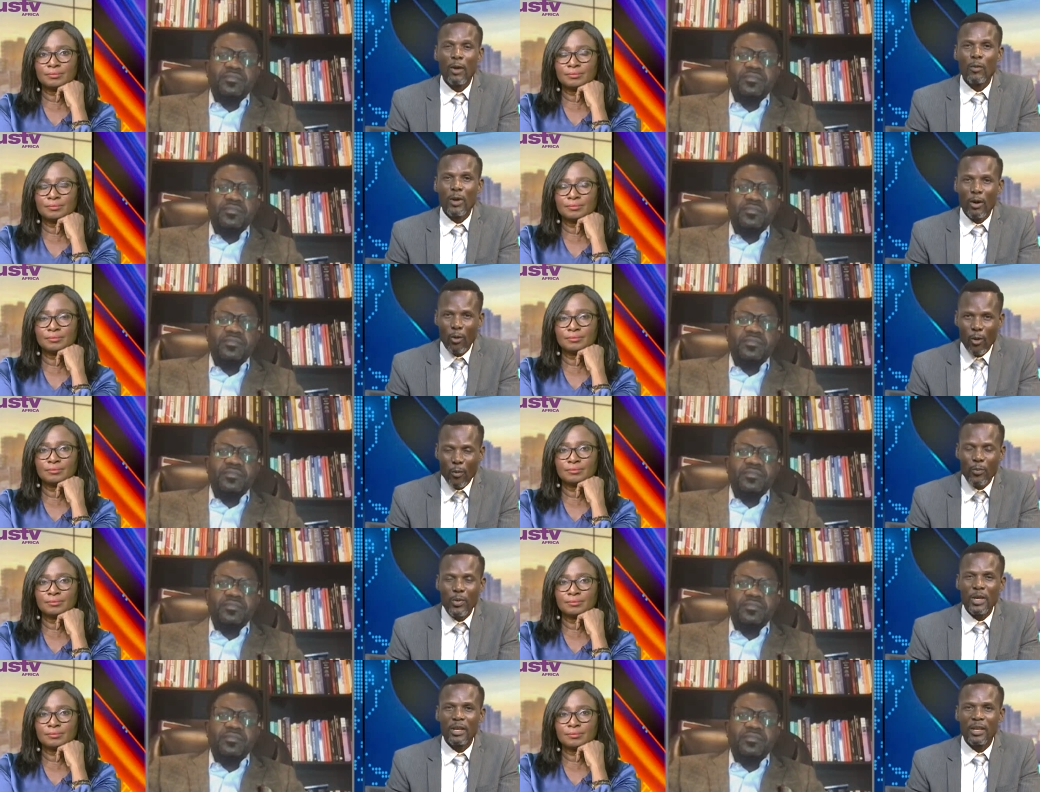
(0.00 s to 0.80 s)
Speaker 1: We are
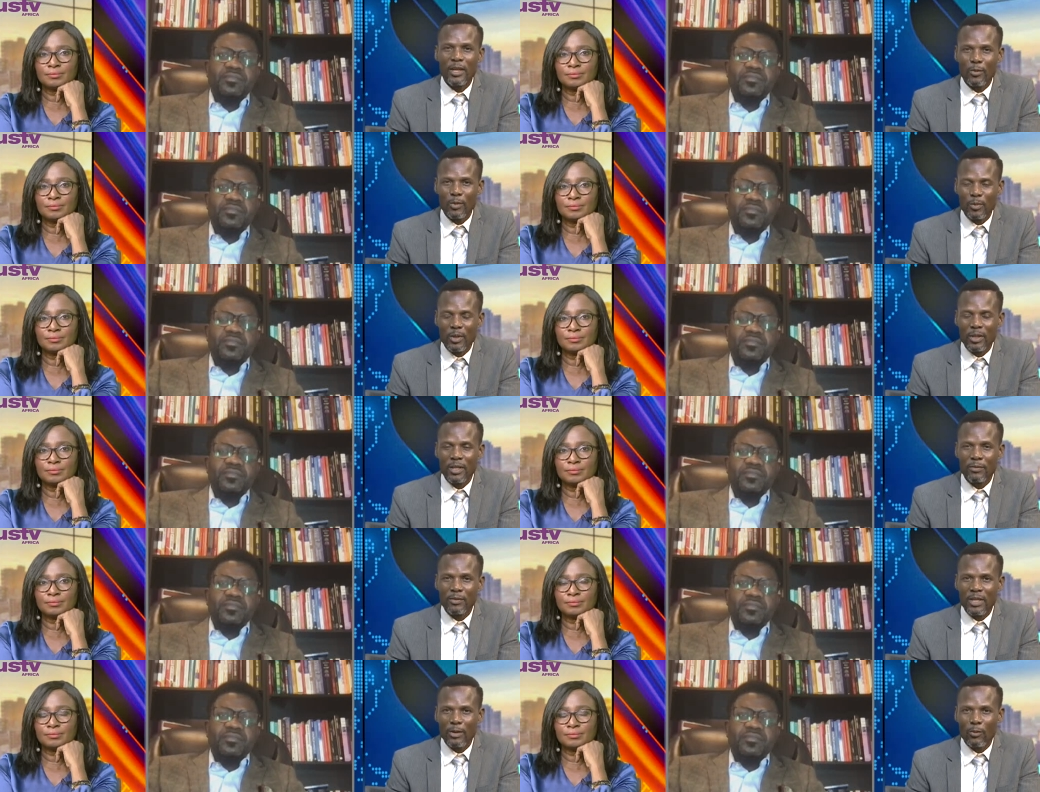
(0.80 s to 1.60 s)
hoping it will be
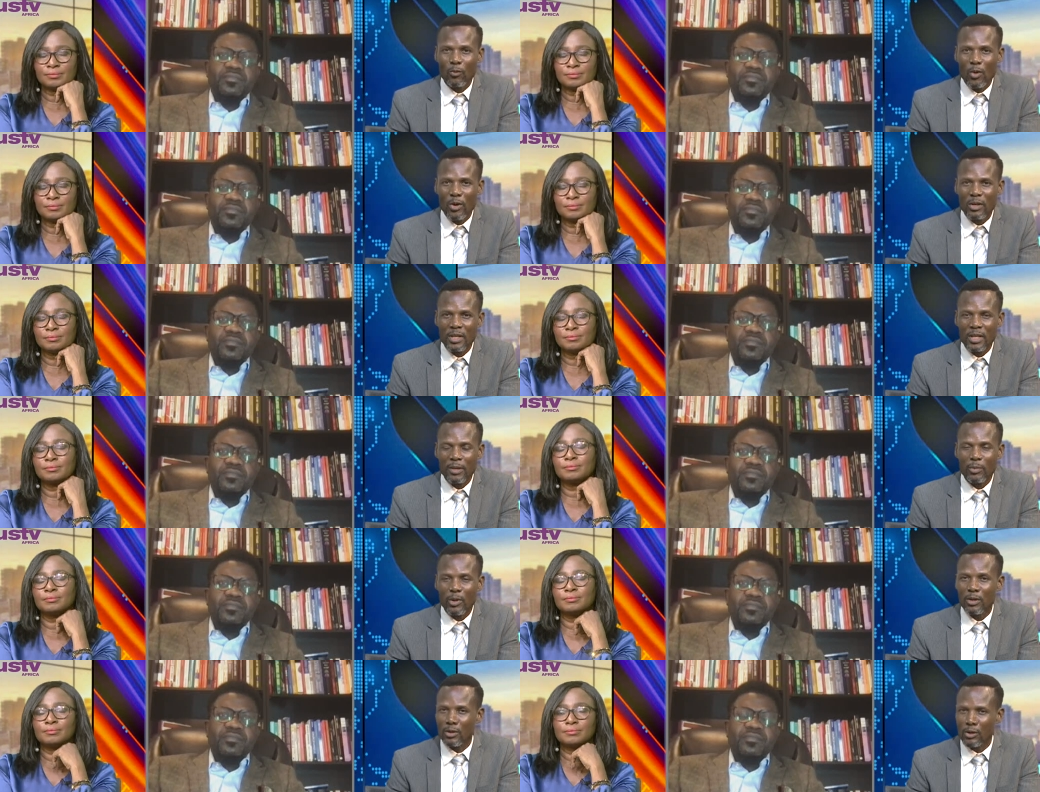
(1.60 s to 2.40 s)
lifted one
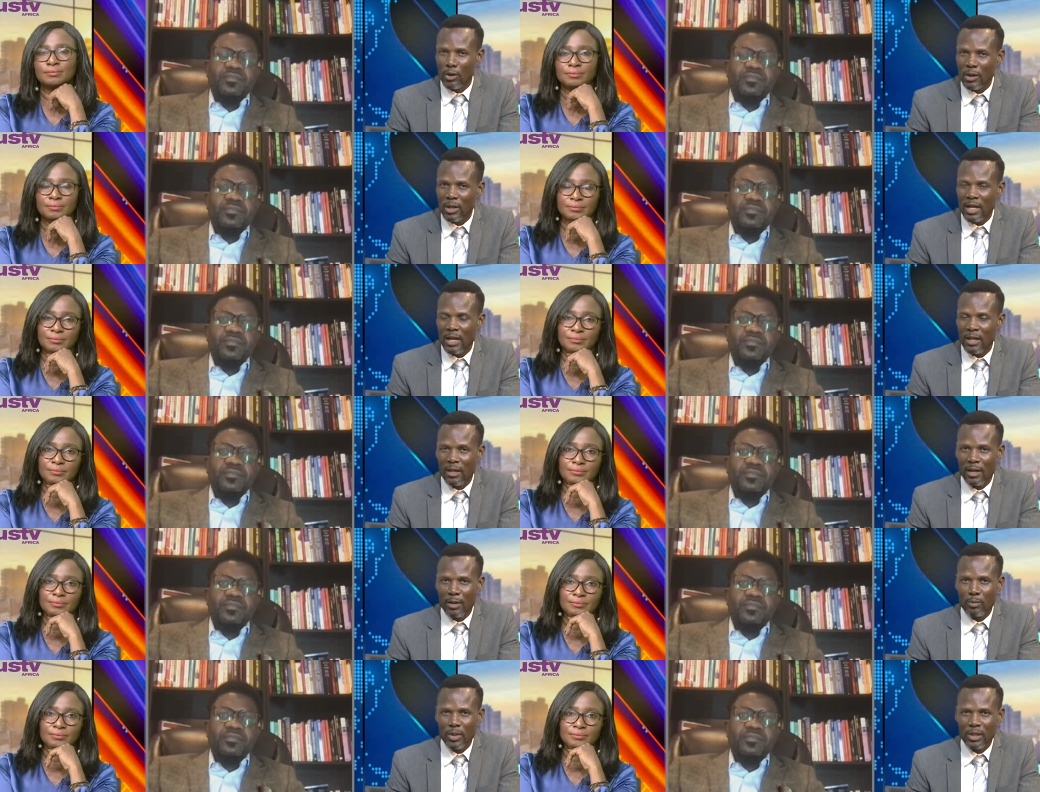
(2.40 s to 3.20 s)
day, but not at
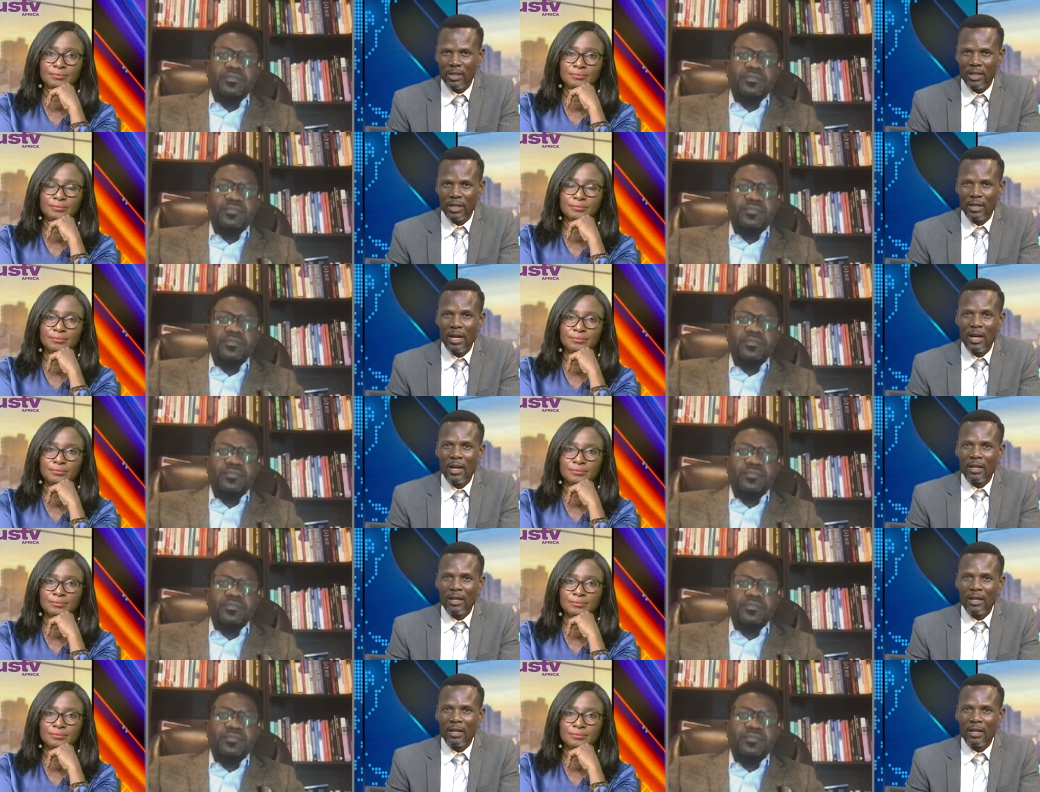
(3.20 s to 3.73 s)
that meeting.